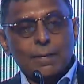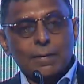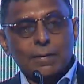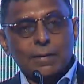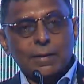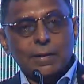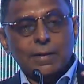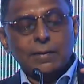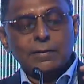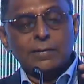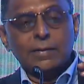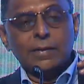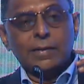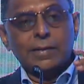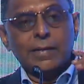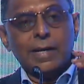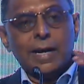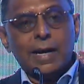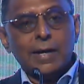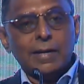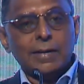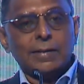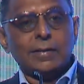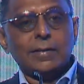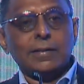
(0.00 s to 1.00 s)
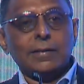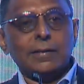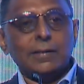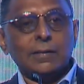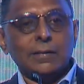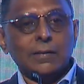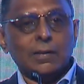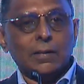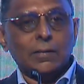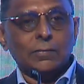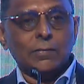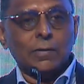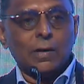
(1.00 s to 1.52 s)
in the reality
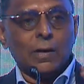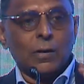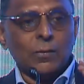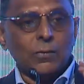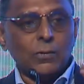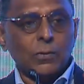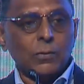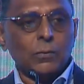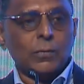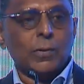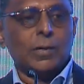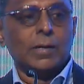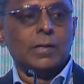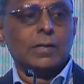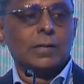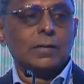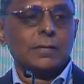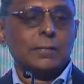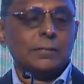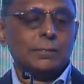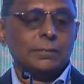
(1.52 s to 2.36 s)
of how you work.